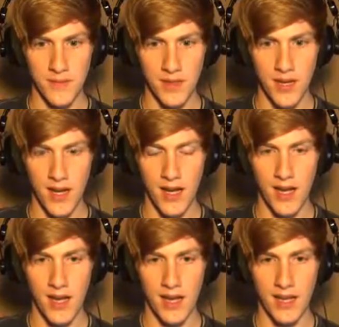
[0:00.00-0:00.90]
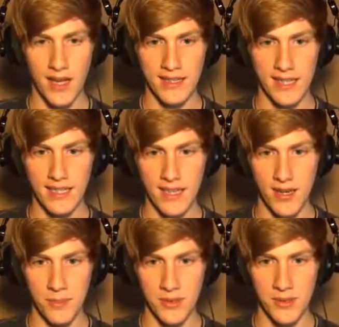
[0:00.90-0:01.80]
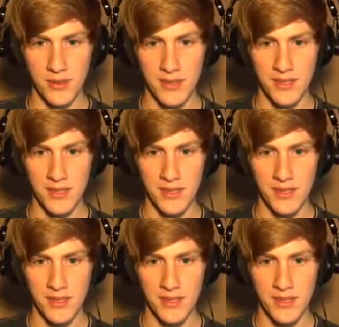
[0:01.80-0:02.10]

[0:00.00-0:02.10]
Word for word: to help me. I can't help you.